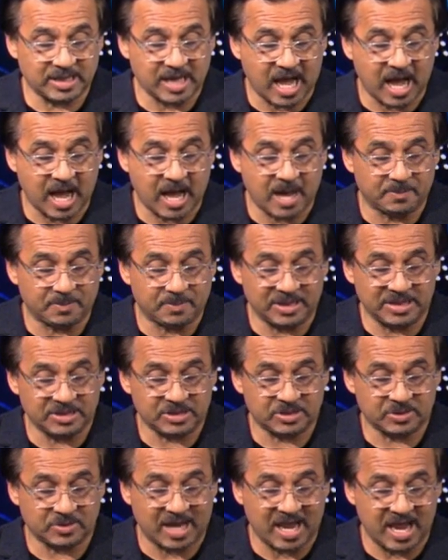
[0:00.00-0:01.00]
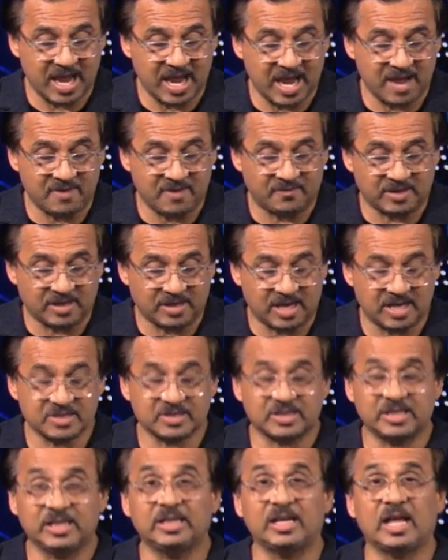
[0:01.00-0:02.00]
up into
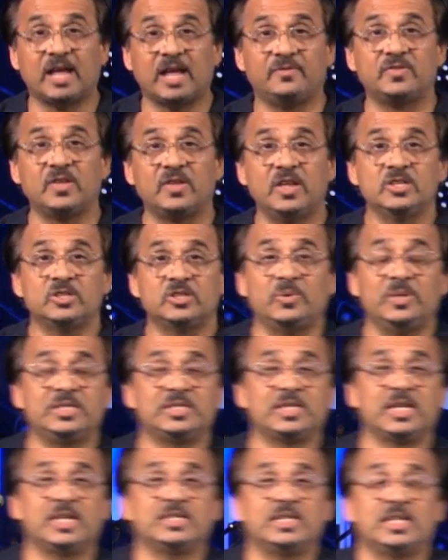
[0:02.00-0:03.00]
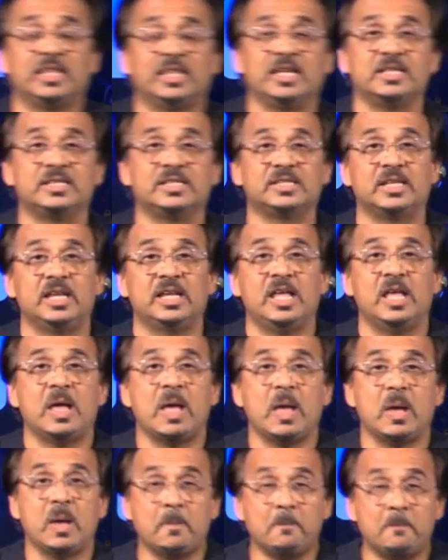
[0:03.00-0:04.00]
everlasting life. So he says this,
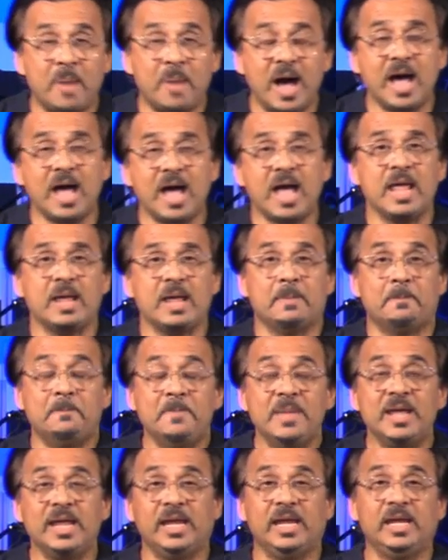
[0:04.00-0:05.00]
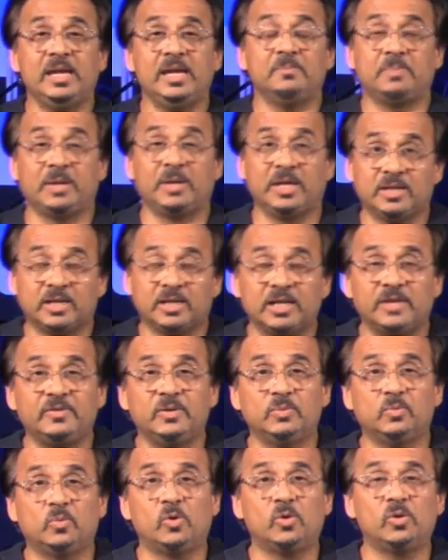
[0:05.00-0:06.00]
me being the
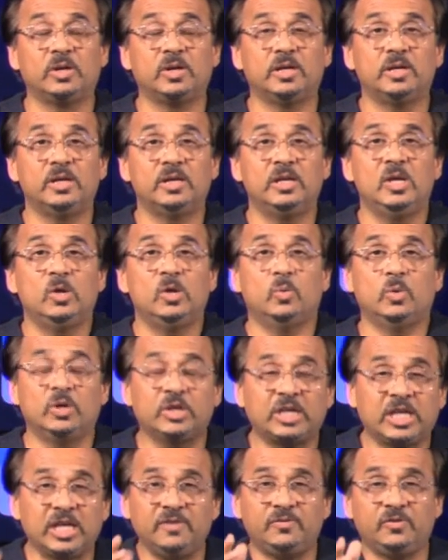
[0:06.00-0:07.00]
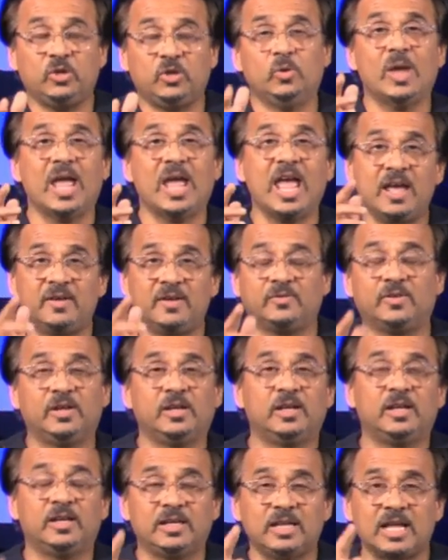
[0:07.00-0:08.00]
living water will give you
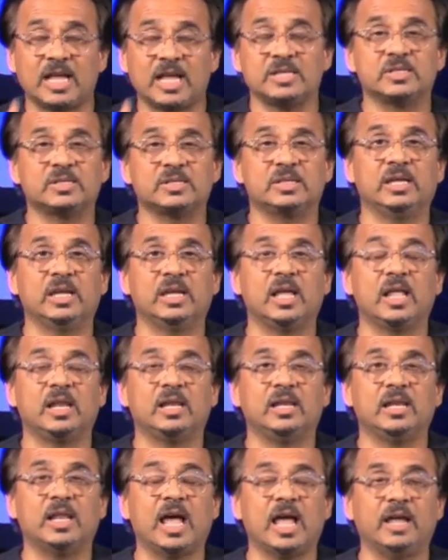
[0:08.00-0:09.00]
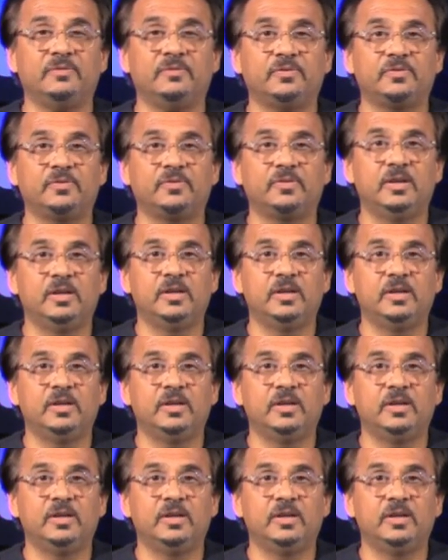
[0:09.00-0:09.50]
everlasting life.